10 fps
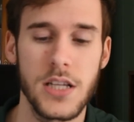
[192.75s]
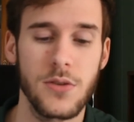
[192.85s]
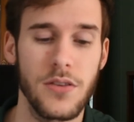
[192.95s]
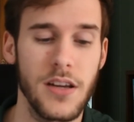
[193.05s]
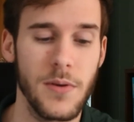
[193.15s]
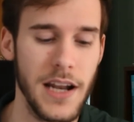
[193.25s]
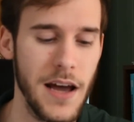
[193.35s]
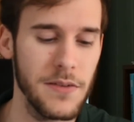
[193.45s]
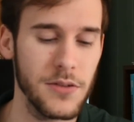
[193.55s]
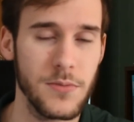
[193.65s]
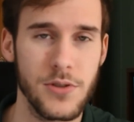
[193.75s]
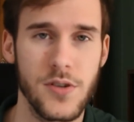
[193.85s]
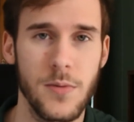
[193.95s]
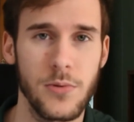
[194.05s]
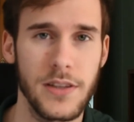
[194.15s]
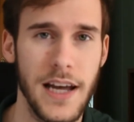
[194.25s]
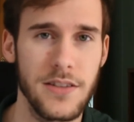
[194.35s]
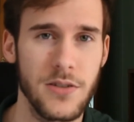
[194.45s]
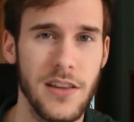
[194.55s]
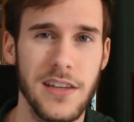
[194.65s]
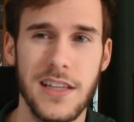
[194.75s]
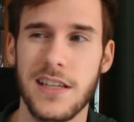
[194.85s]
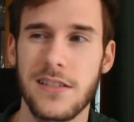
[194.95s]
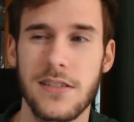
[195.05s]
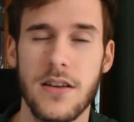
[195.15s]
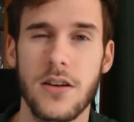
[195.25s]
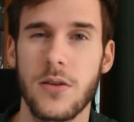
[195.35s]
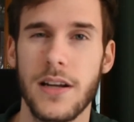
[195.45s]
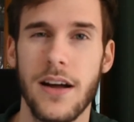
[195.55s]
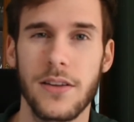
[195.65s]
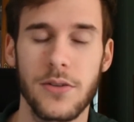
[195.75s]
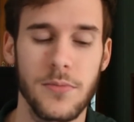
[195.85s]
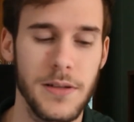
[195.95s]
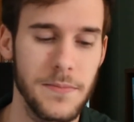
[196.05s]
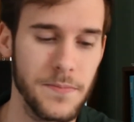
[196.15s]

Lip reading: so I think I'm going to have a little more trouble with that, so I think this is going to go down a little bit.